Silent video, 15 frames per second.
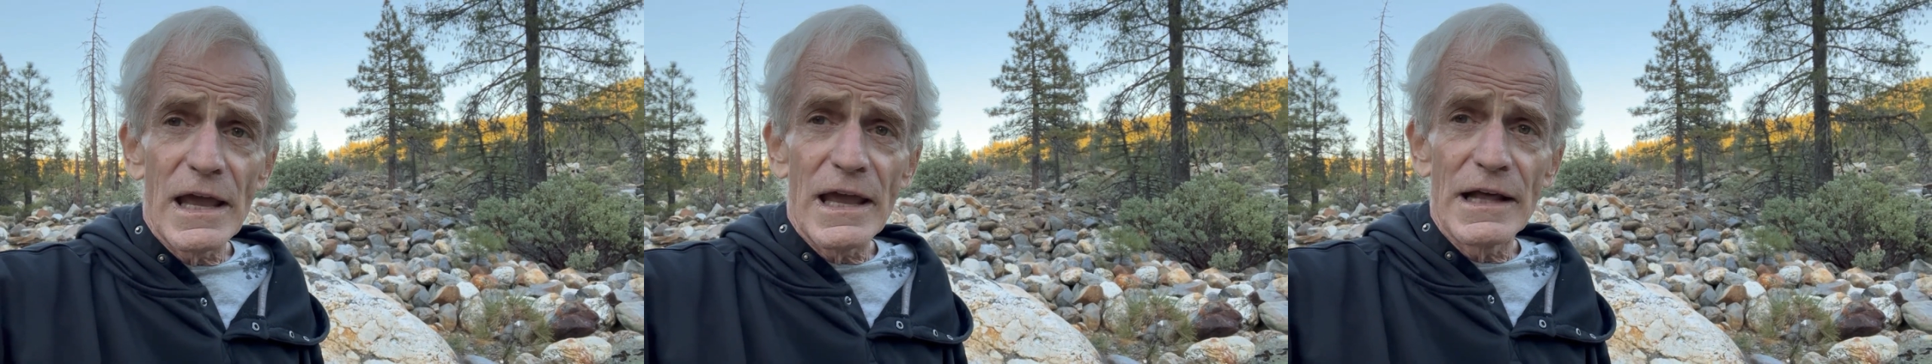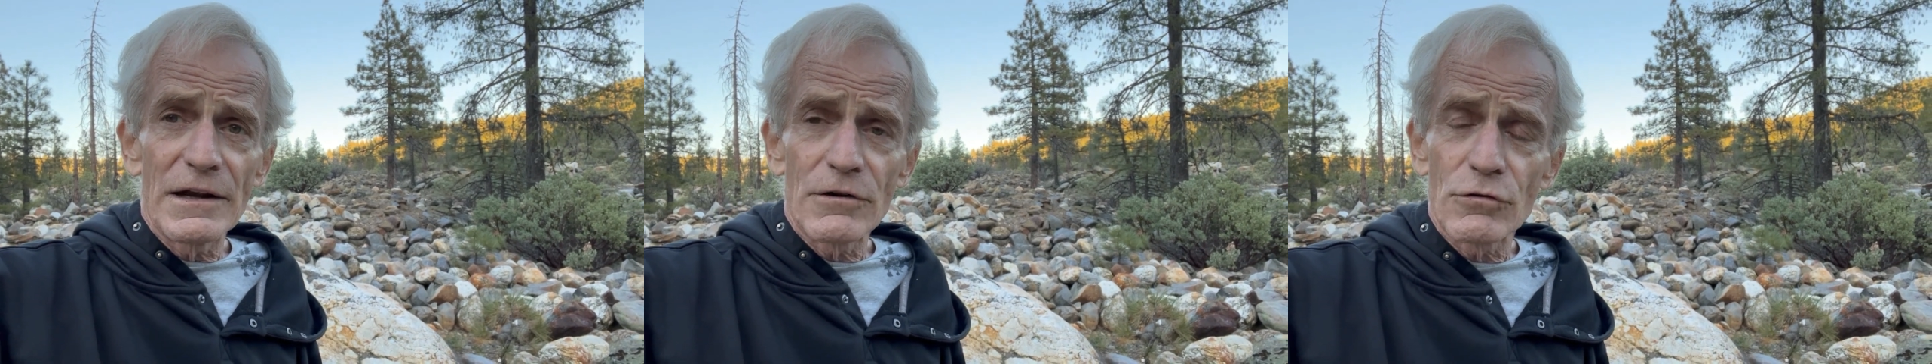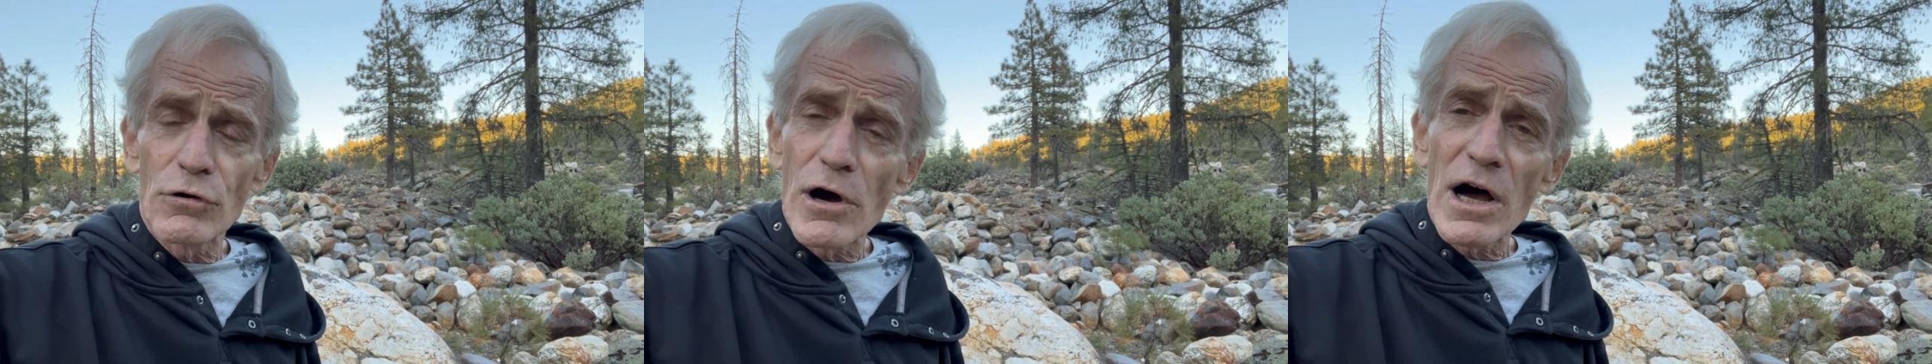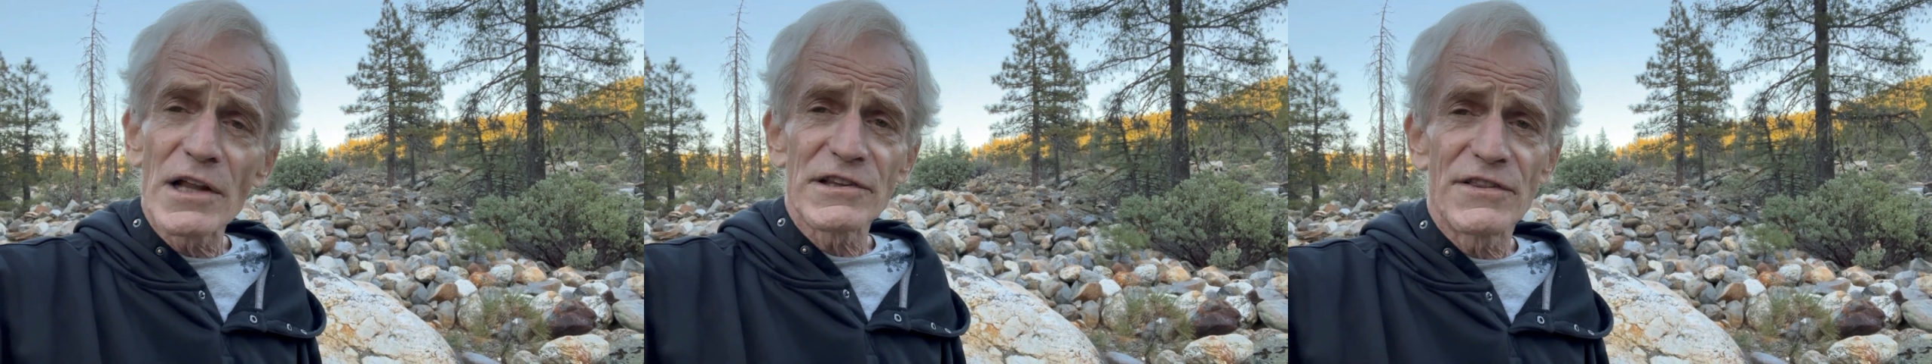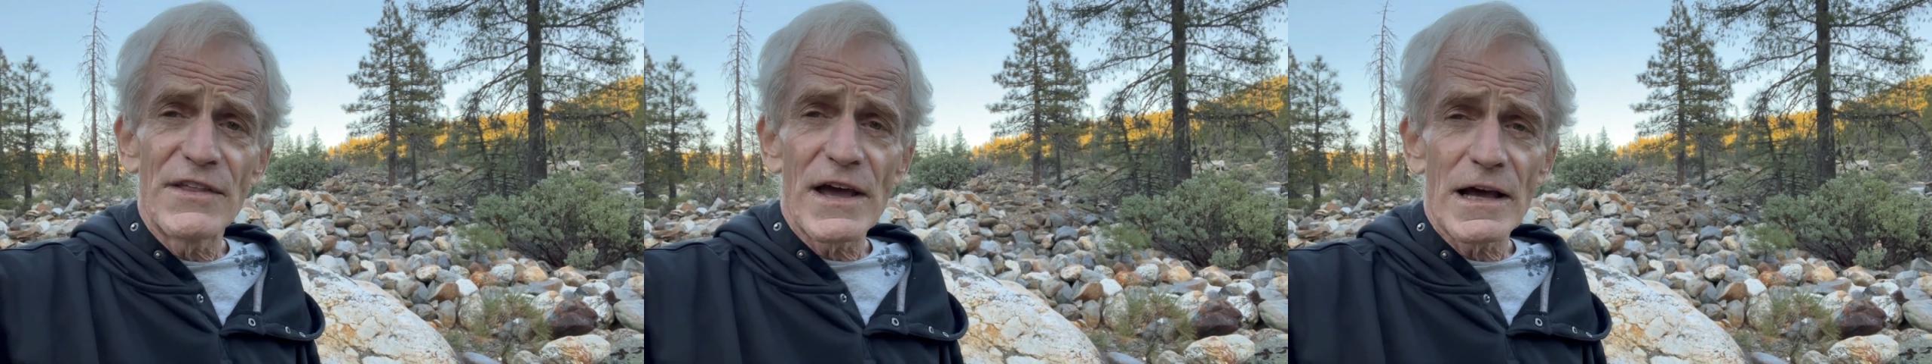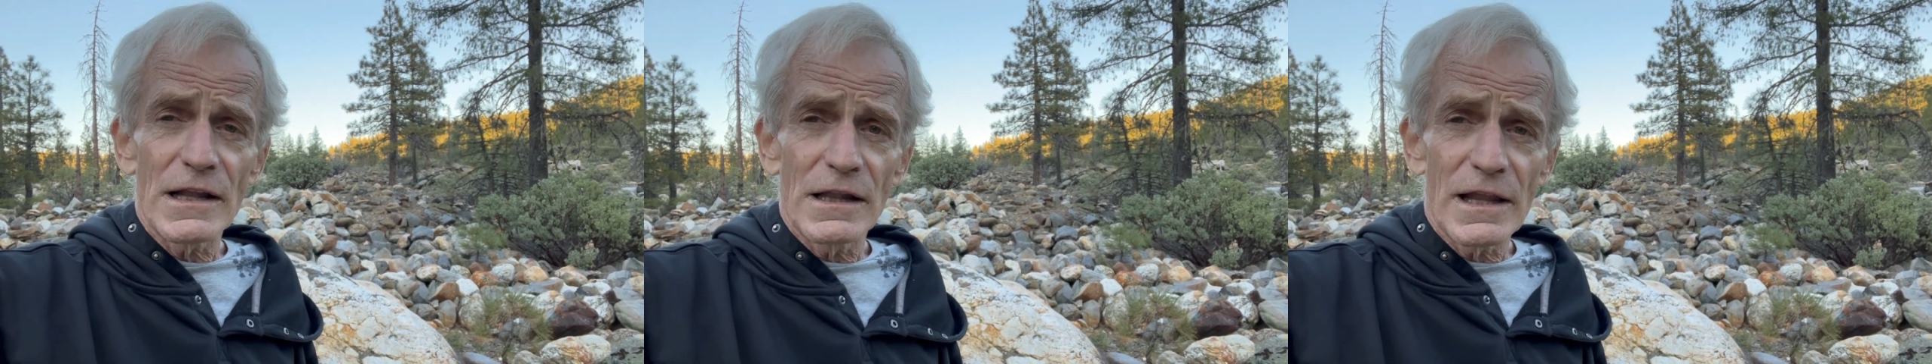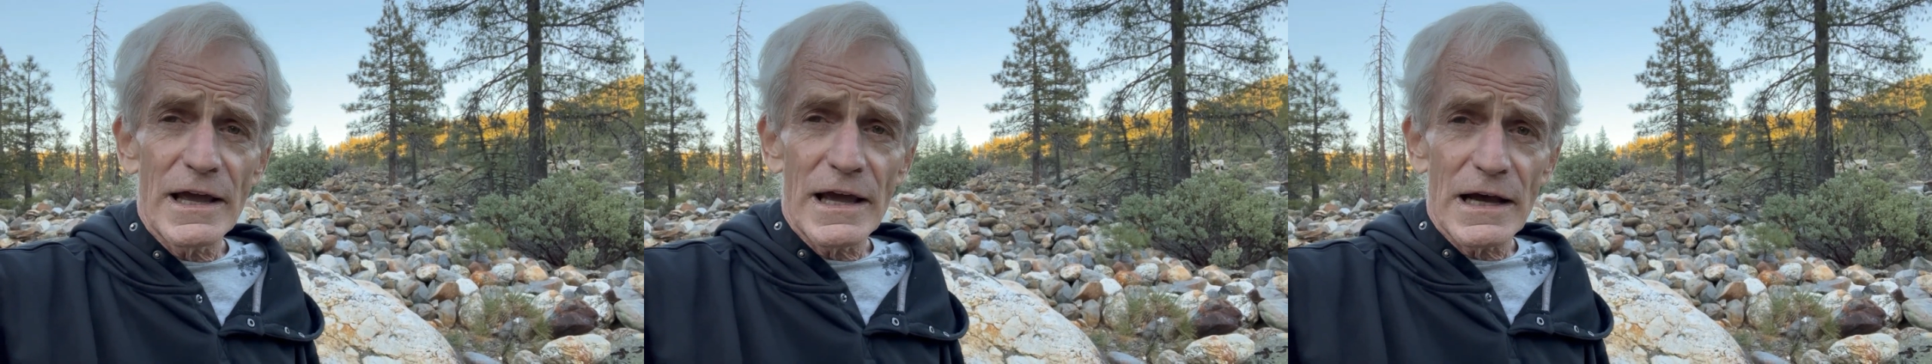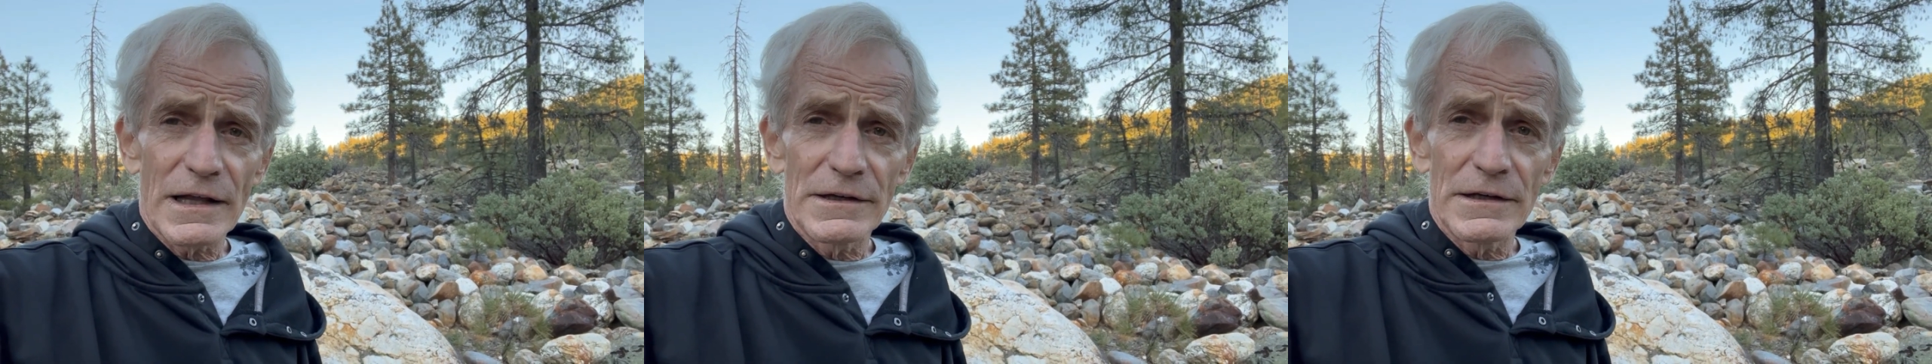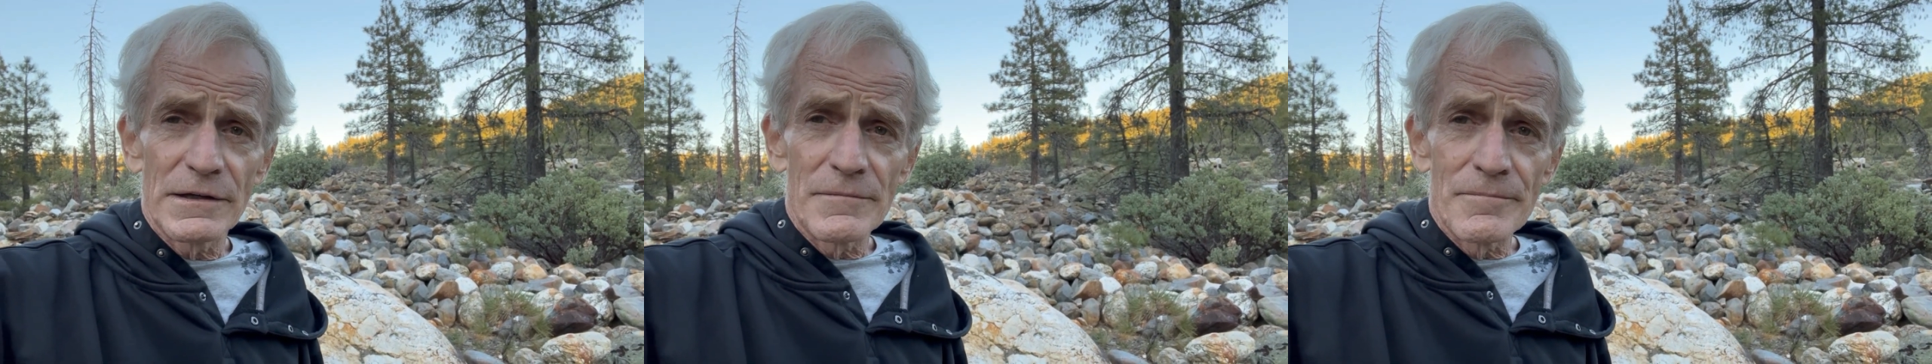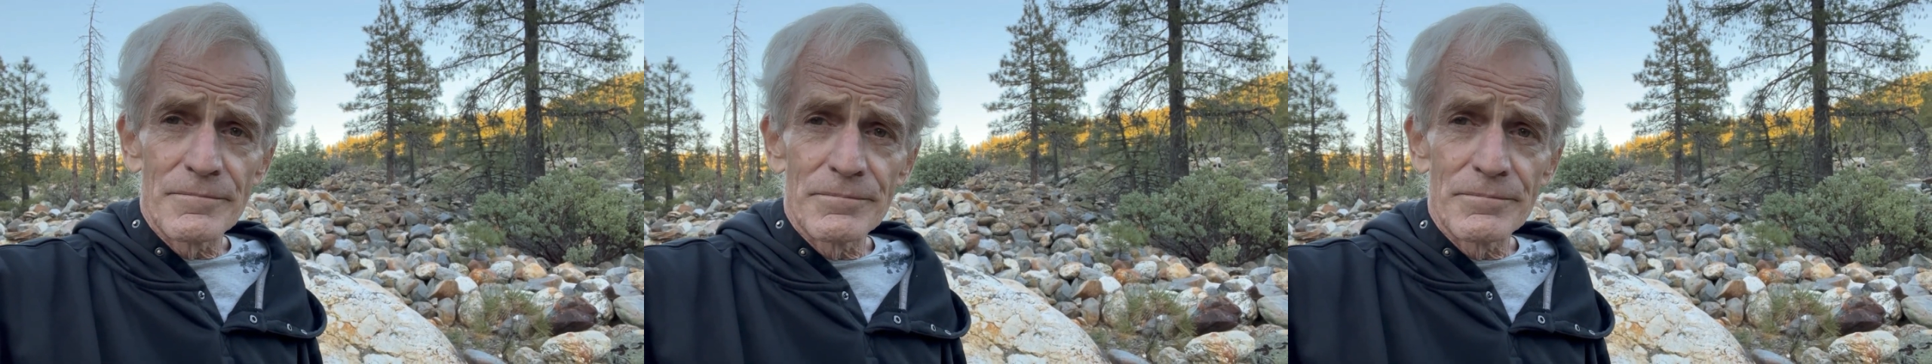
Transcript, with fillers: And across that land,